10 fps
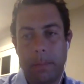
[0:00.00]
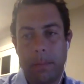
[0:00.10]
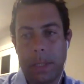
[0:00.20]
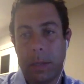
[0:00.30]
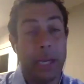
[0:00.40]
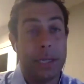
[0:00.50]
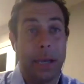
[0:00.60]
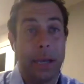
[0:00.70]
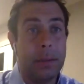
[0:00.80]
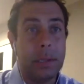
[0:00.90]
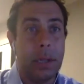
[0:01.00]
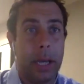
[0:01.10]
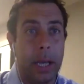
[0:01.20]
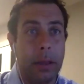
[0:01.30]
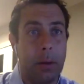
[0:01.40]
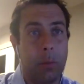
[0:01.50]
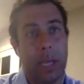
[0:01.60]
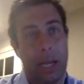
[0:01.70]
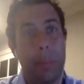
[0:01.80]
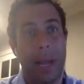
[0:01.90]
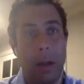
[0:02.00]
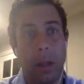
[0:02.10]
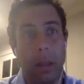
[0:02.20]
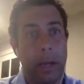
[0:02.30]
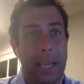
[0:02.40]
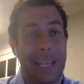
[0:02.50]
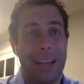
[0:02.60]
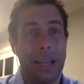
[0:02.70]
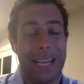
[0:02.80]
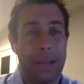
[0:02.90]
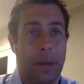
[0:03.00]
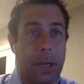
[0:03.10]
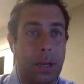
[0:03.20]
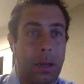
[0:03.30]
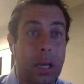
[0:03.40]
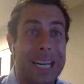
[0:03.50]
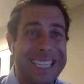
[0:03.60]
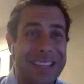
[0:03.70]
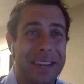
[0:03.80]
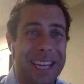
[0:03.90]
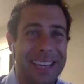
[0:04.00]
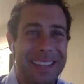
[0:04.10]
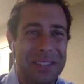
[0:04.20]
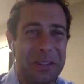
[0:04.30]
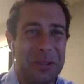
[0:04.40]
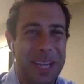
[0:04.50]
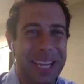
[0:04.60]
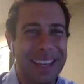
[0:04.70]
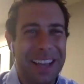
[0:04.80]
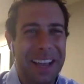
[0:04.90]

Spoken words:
still make sales, and then when they come back online and get connectivity, excuse me,